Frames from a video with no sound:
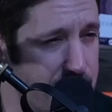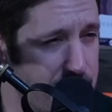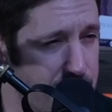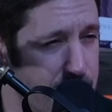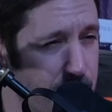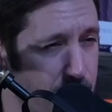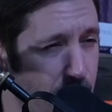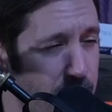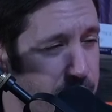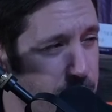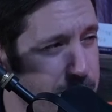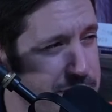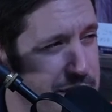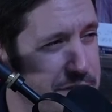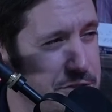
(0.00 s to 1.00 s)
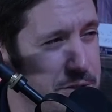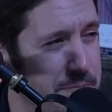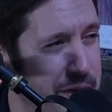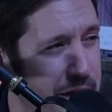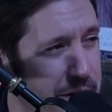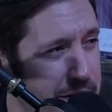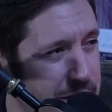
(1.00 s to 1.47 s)
the longer one's actually
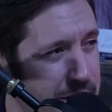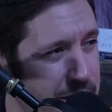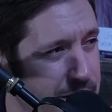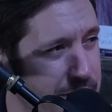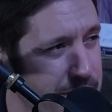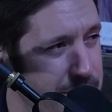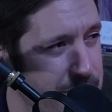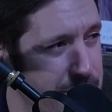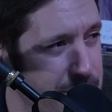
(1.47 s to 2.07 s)
better. Yeah, it's